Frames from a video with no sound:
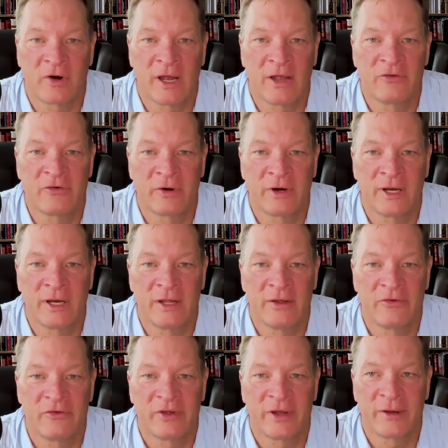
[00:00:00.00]
Heiser and
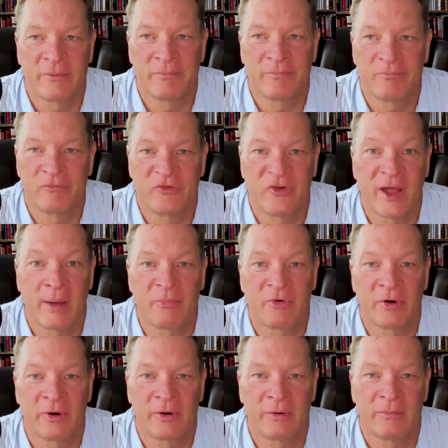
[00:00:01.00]
his
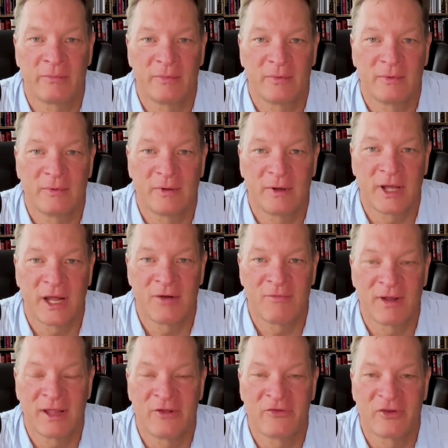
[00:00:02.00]
chapter kind of
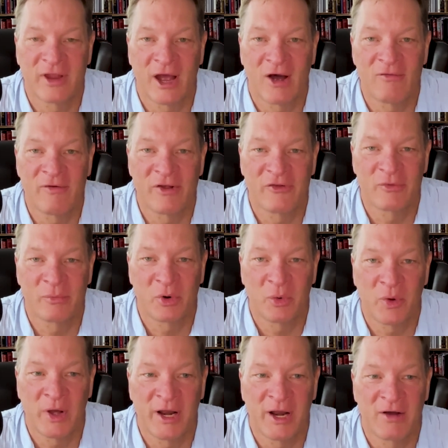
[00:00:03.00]
against Calvinism or
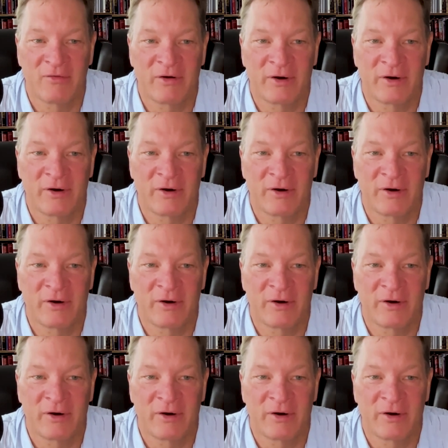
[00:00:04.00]
whatever.